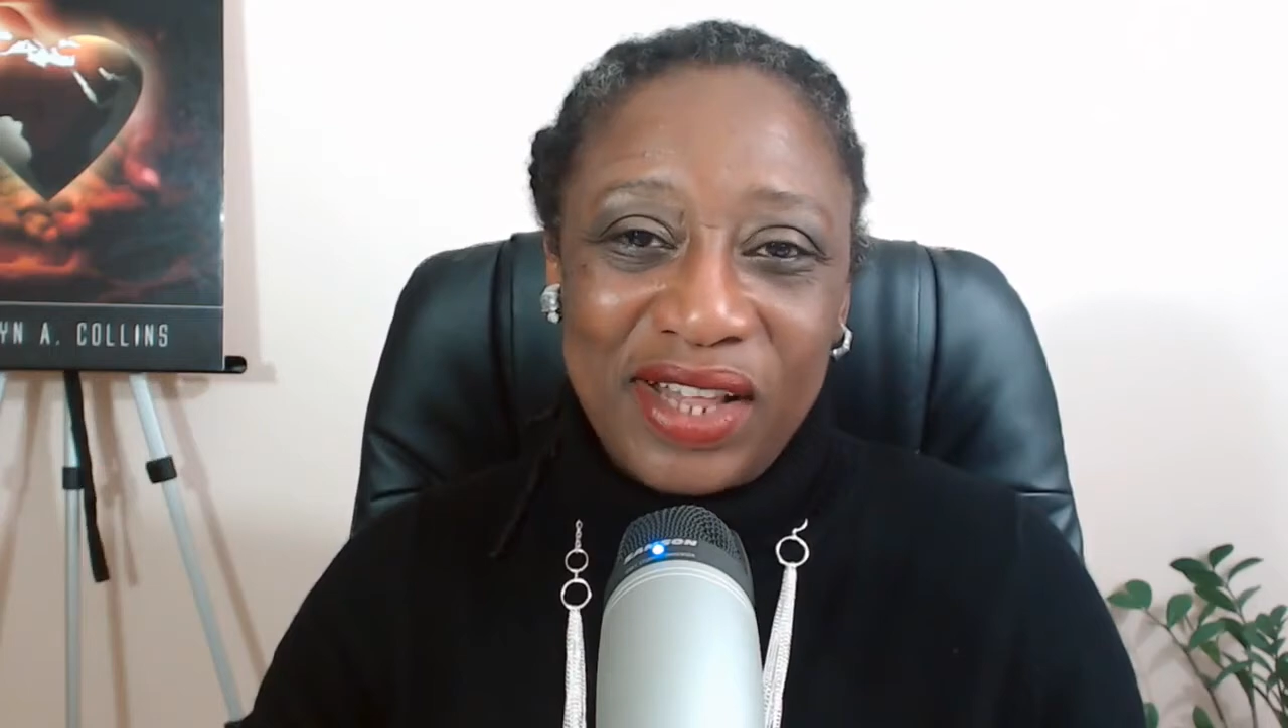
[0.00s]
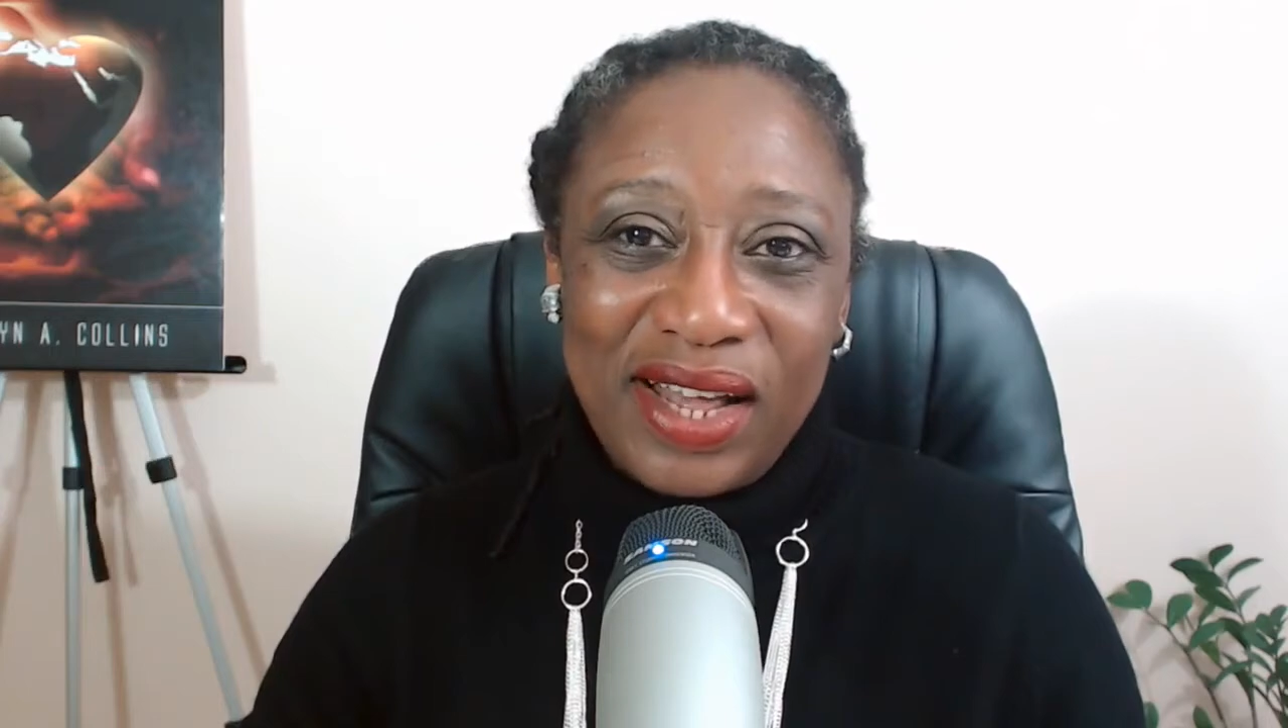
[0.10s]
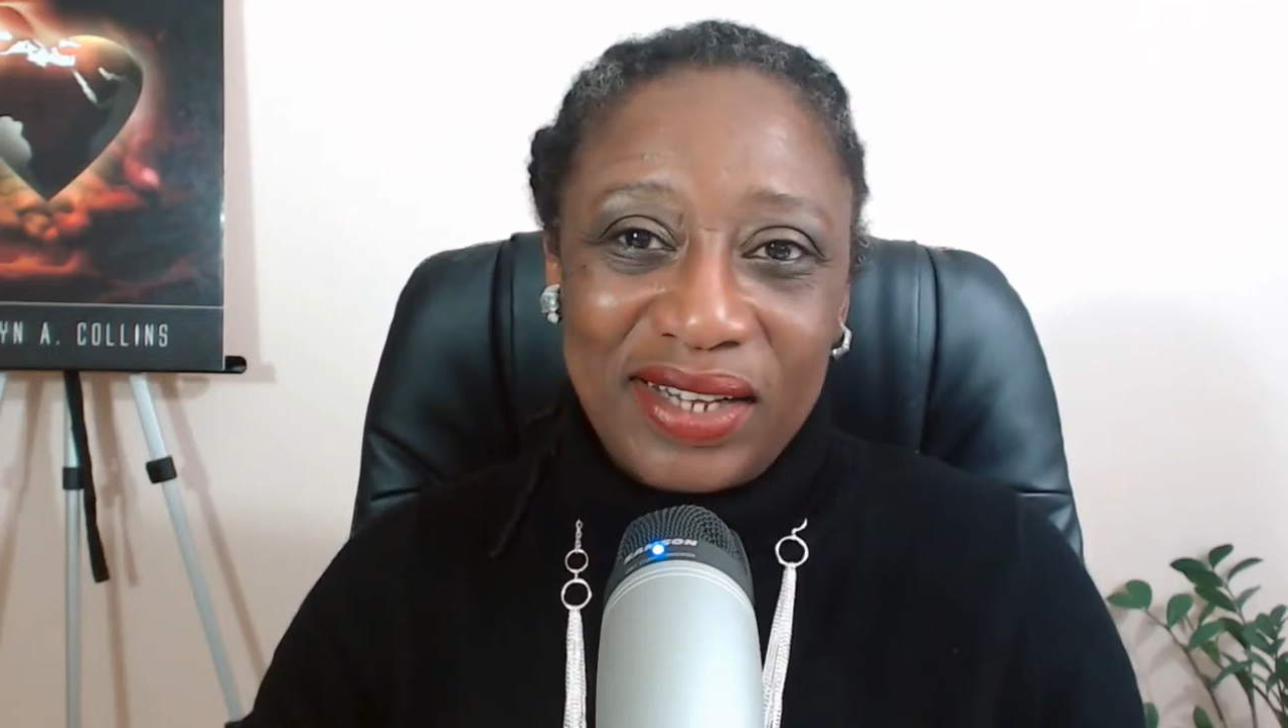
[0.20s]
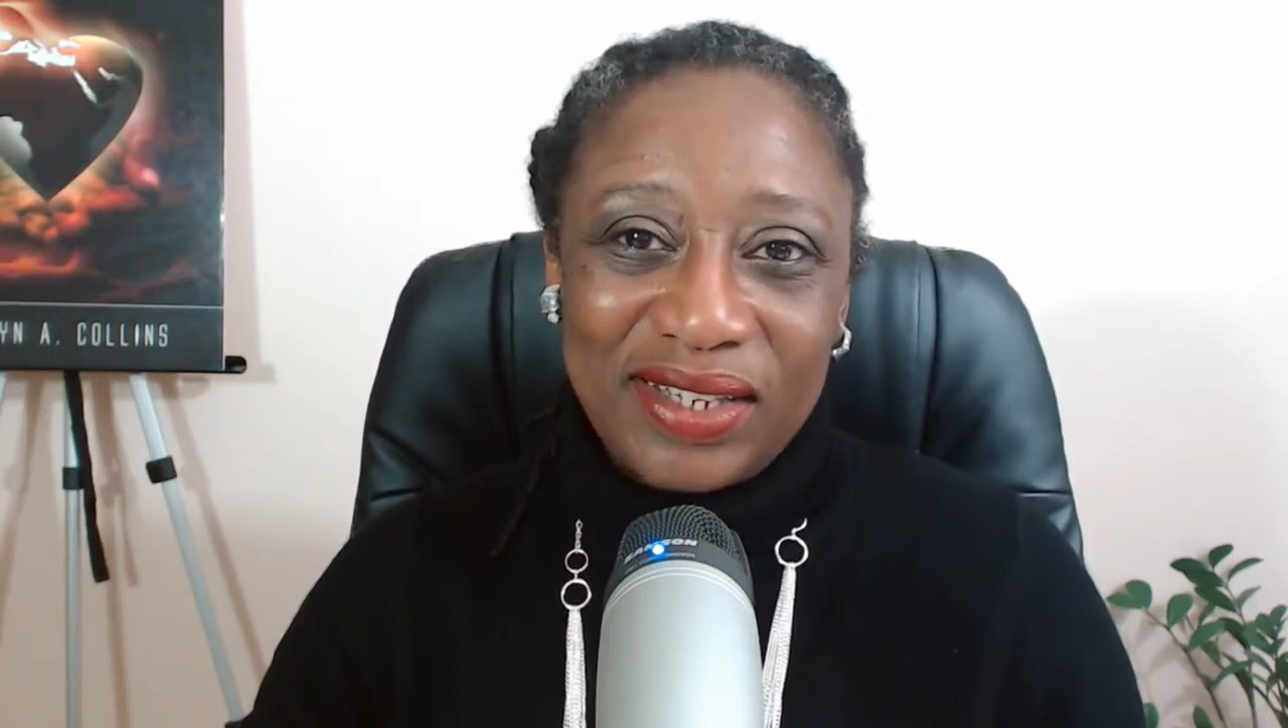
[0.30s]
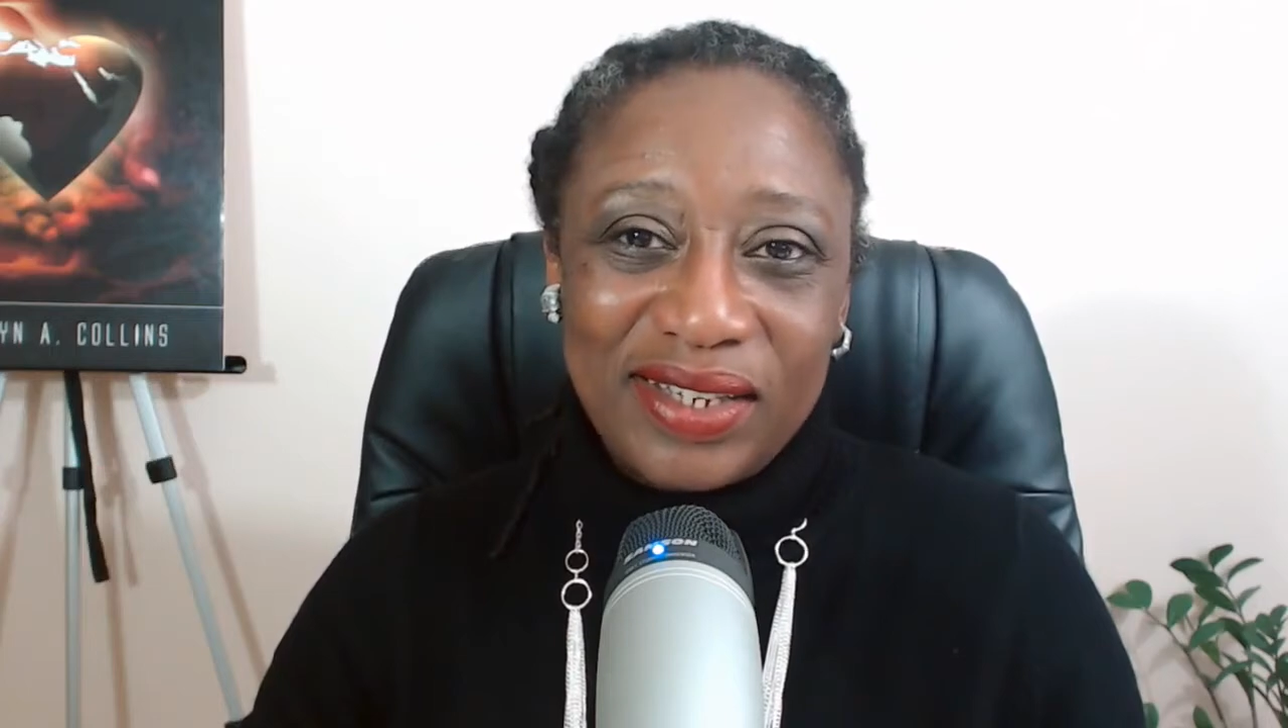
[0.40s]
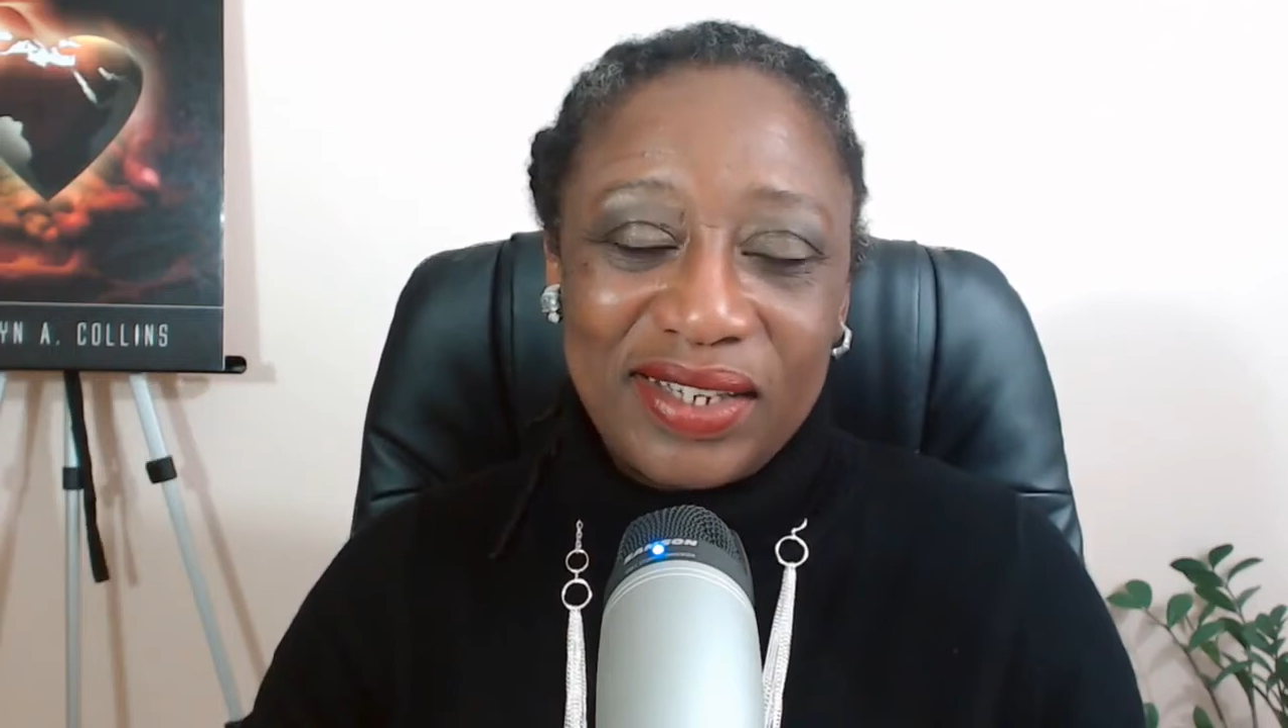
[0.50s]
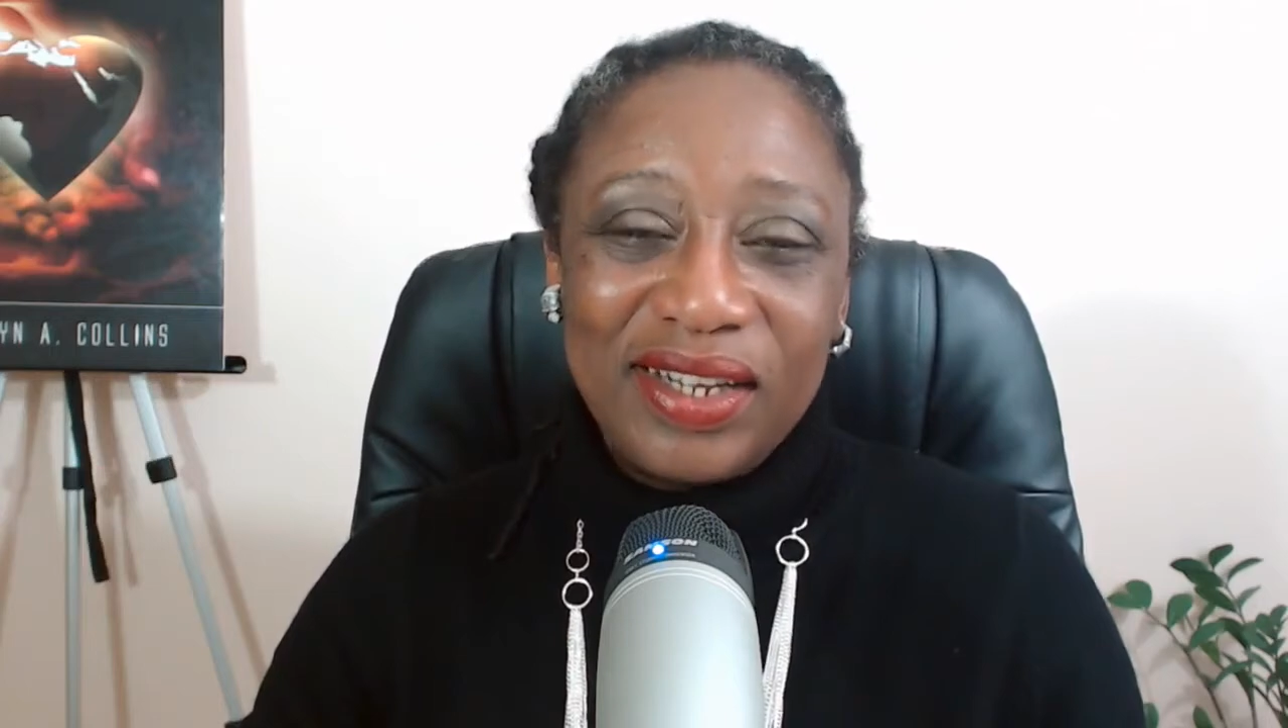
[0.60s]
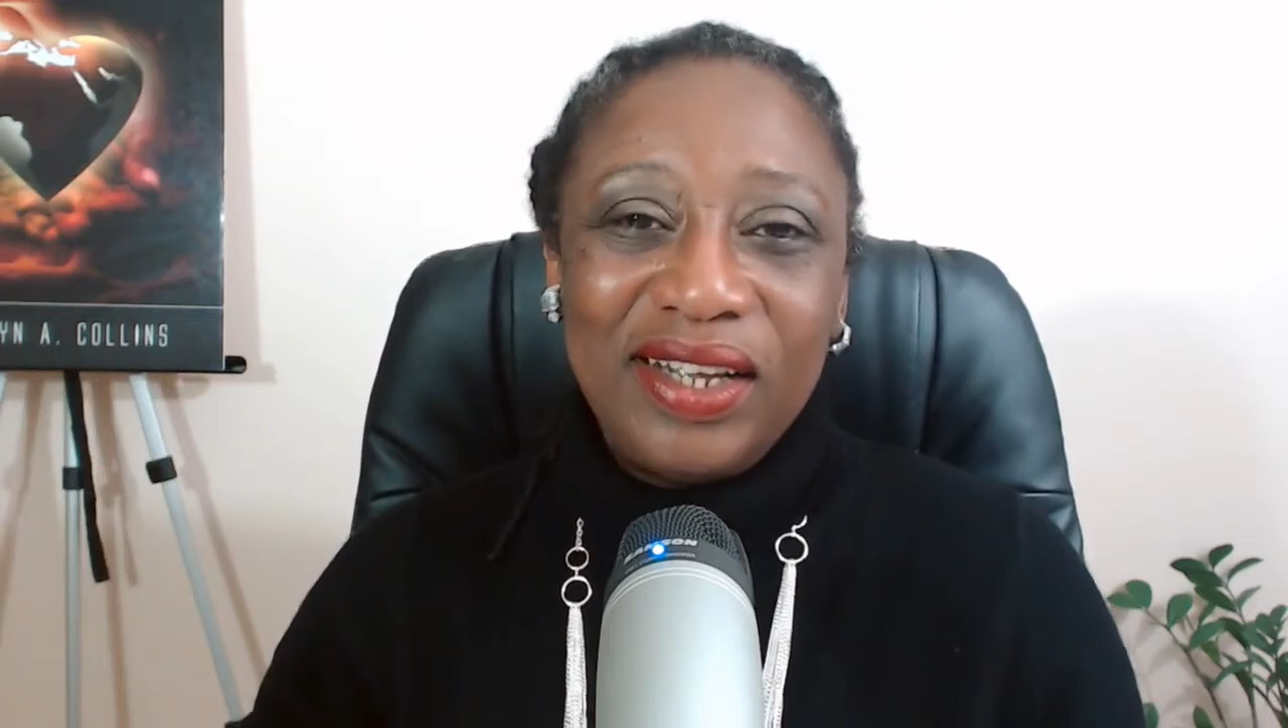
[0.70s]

that